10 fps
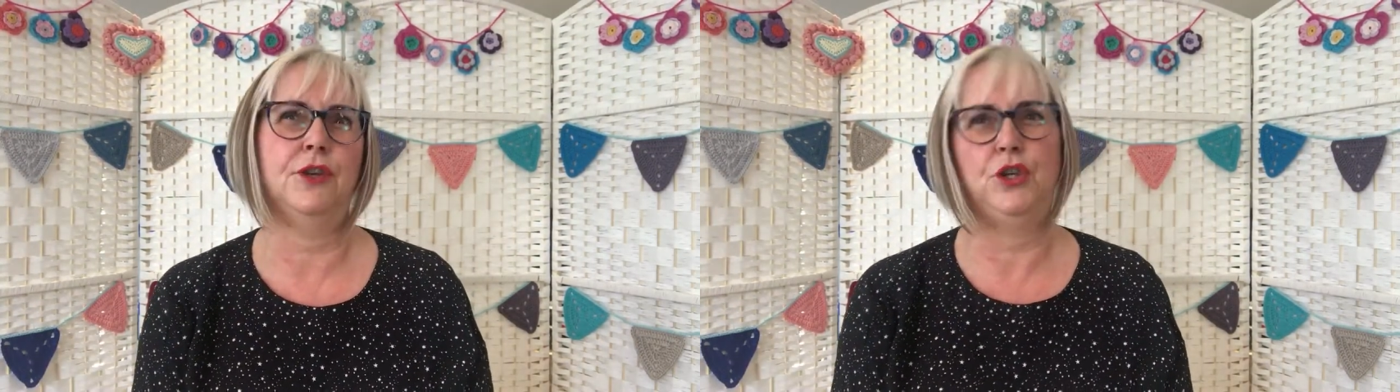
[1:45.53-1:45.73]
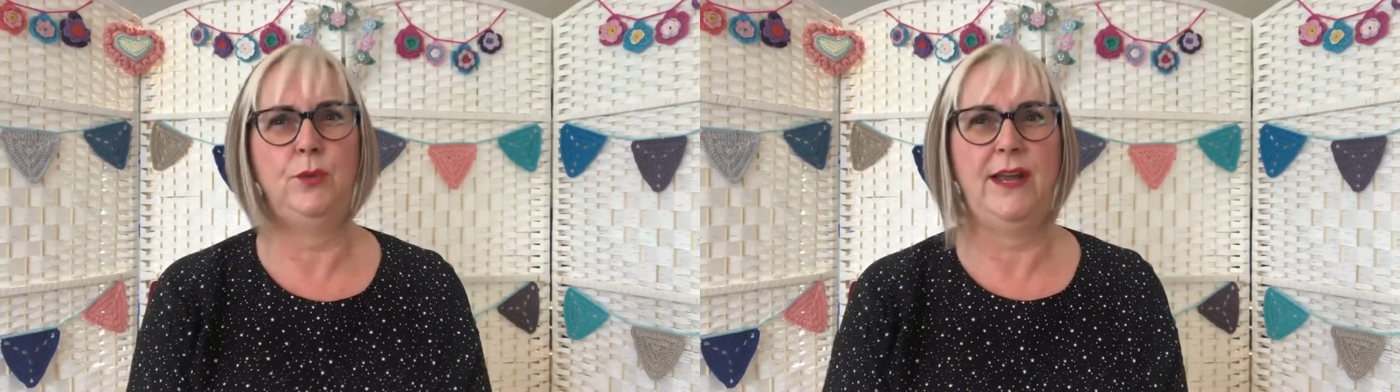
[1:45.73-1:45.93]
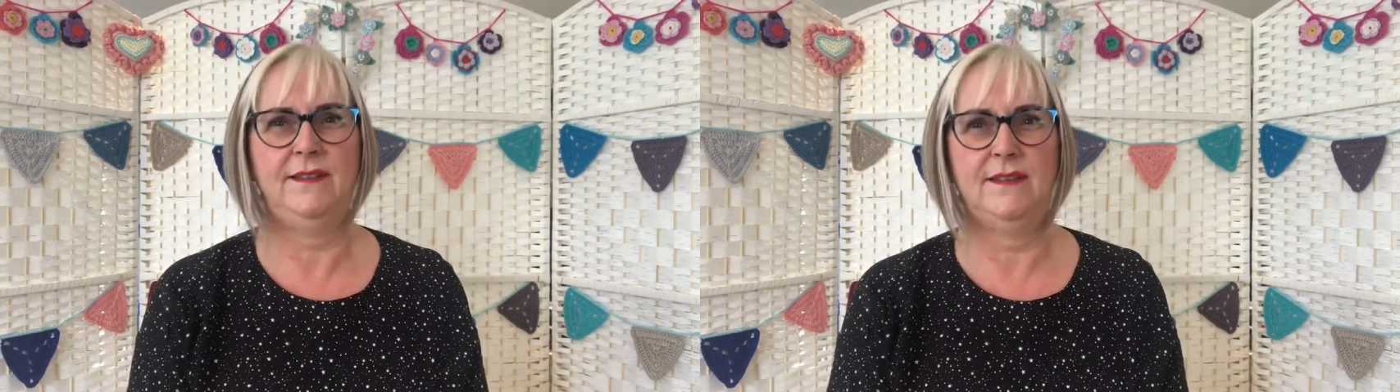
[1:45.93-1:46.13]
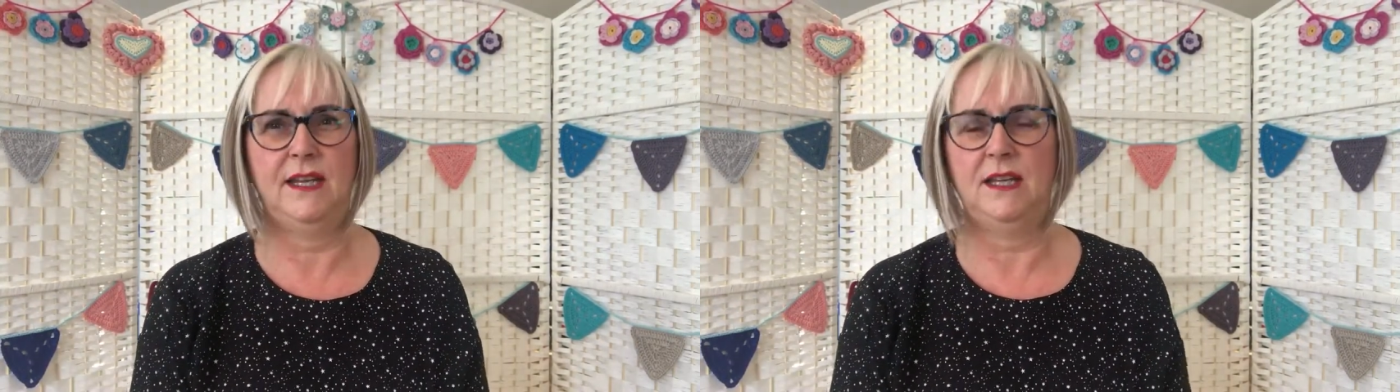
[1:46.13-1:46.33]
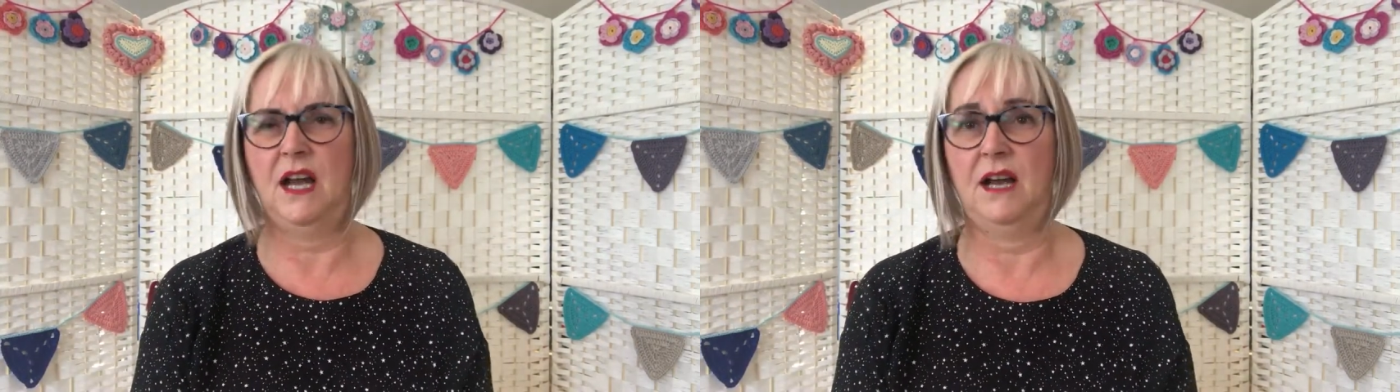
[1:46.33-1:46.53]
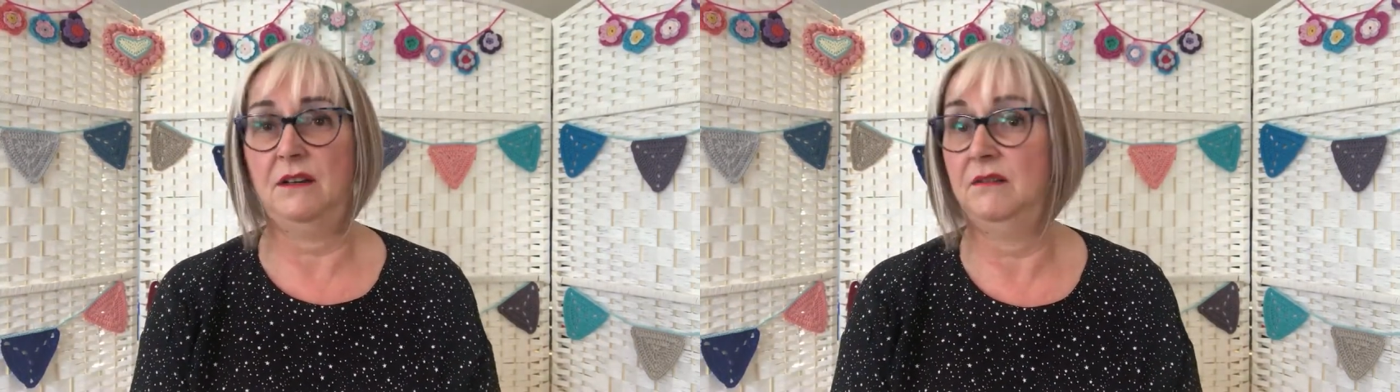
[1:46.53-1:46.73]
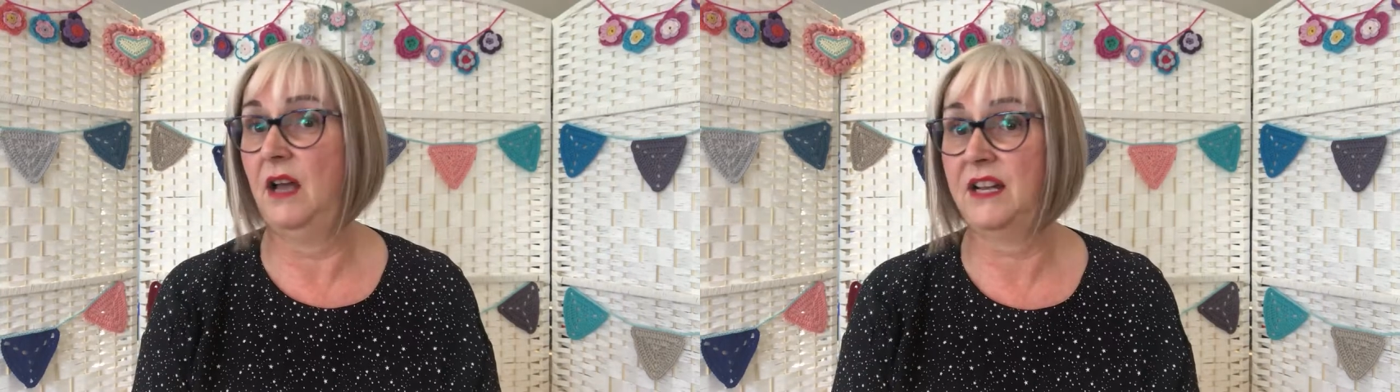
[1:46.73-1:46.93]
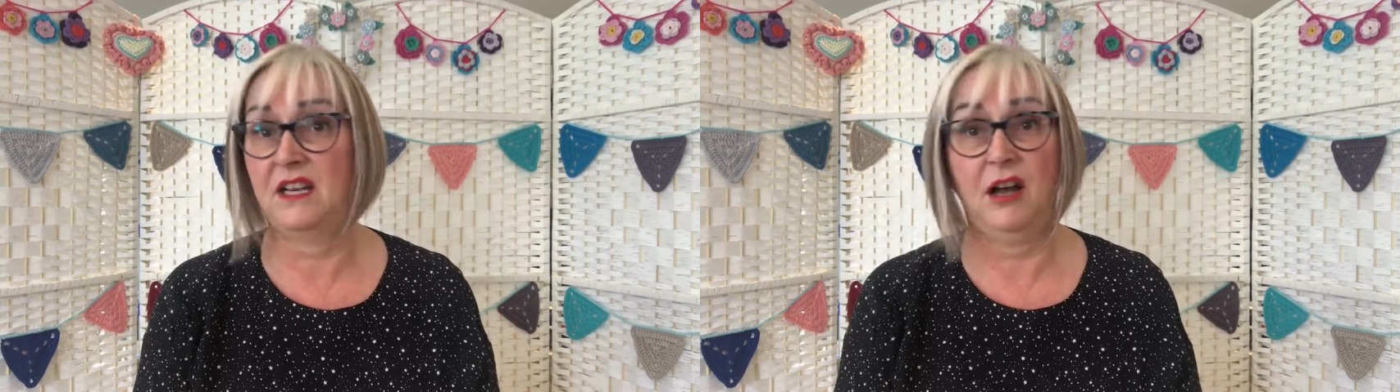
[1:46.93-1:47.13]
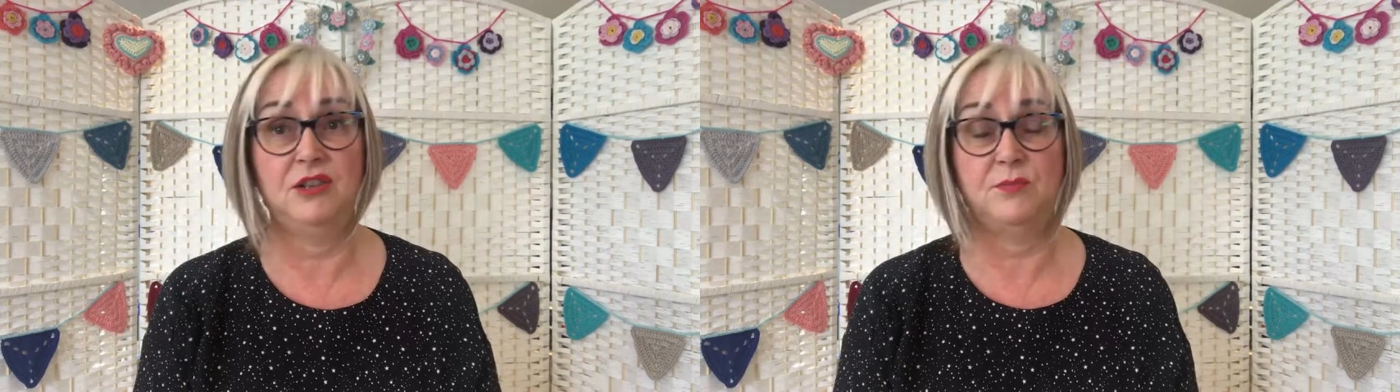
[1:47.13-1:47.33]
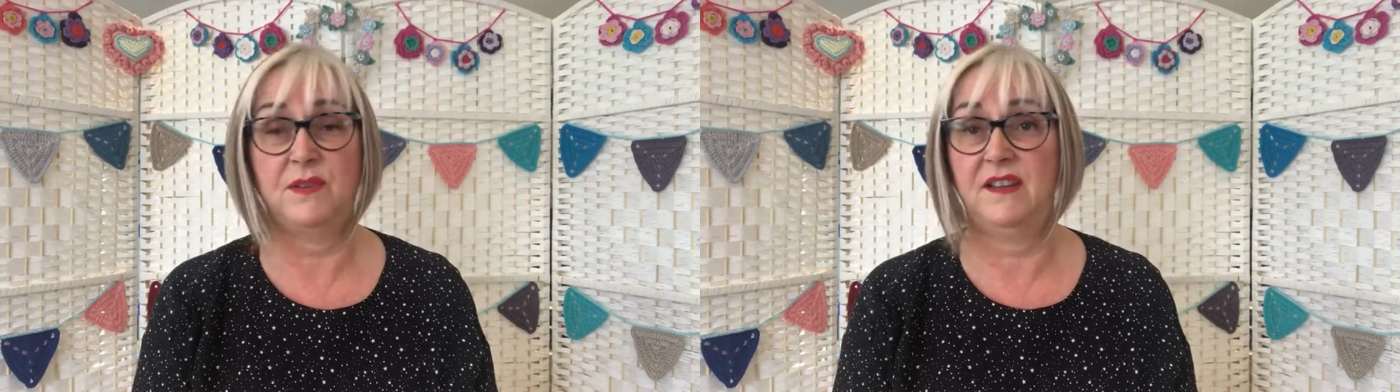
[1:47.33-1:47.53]
USA yarn,
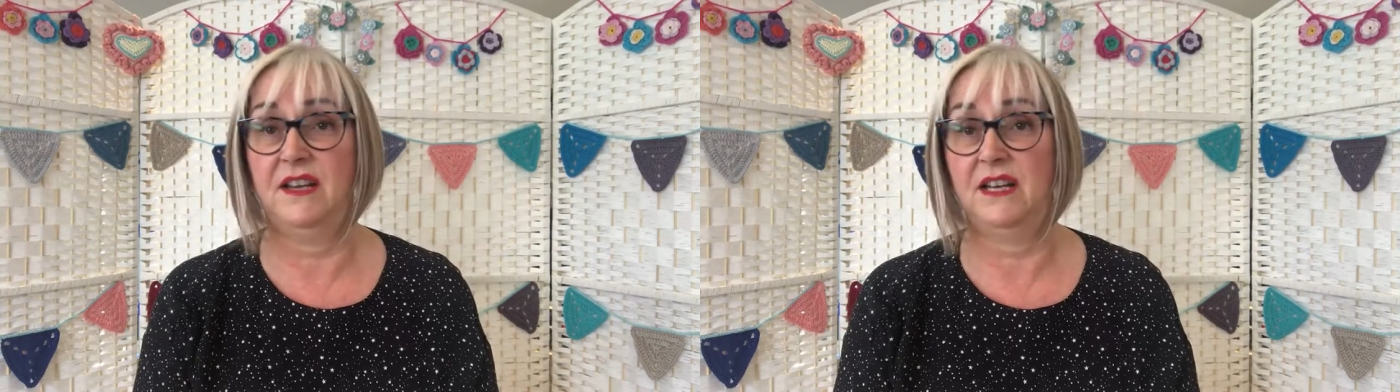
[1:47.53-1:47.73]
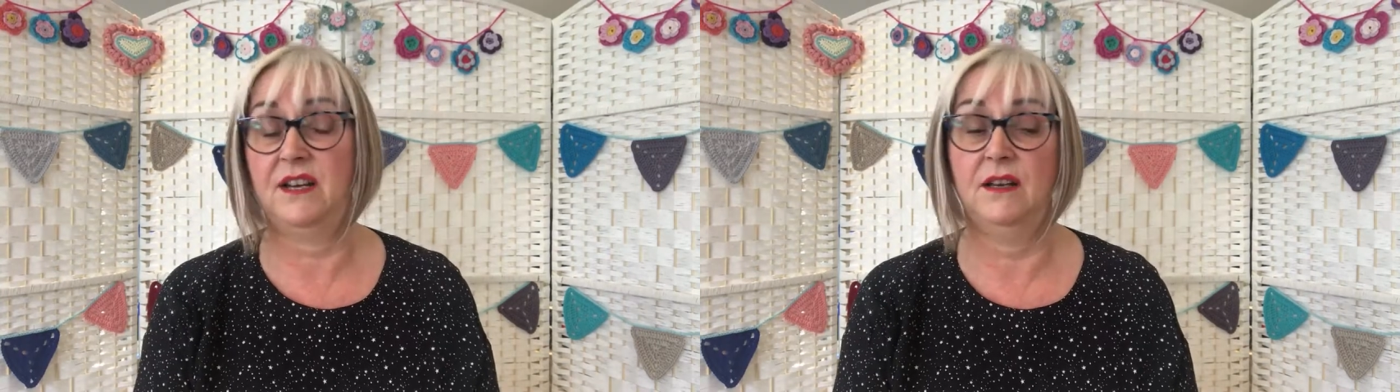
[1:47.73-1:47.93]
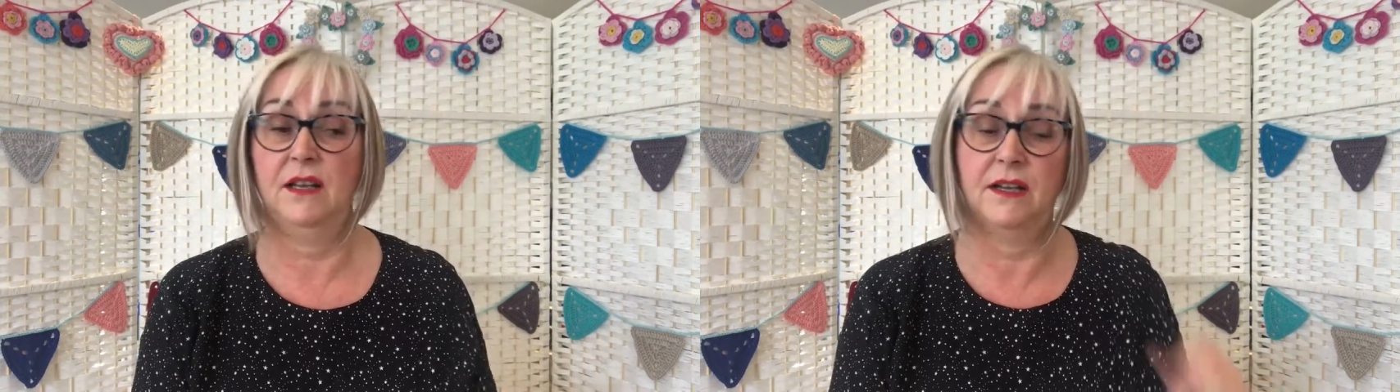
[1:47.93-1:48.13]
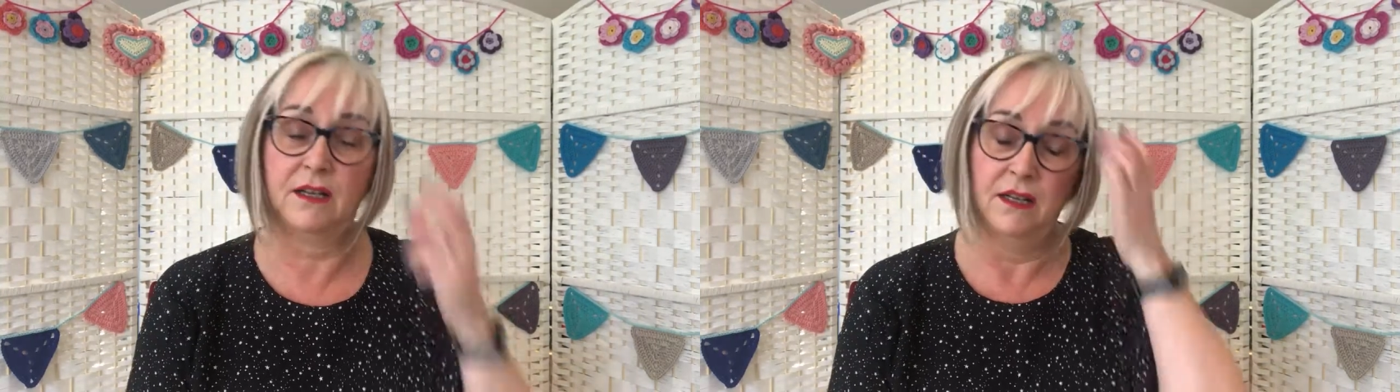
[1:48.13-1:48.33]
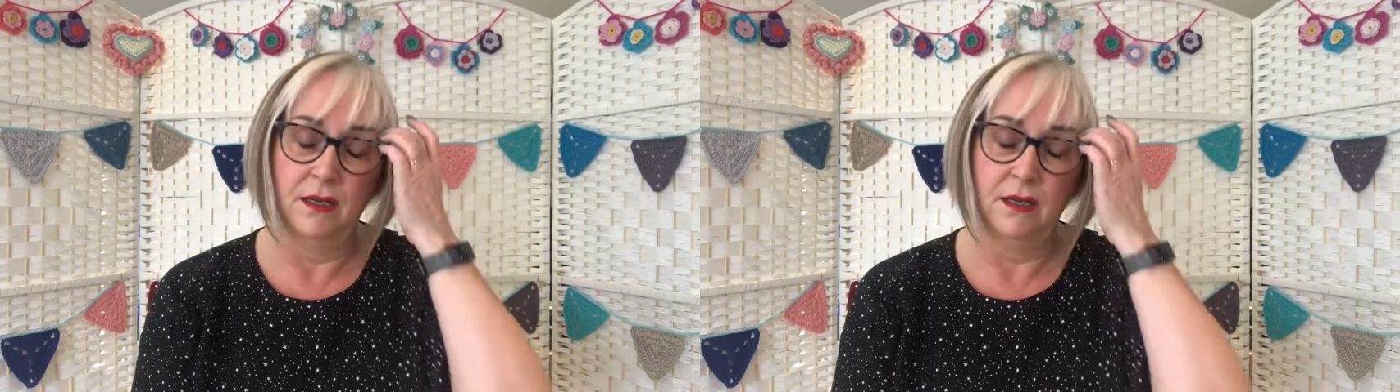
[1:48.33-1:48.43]
100% acrylic,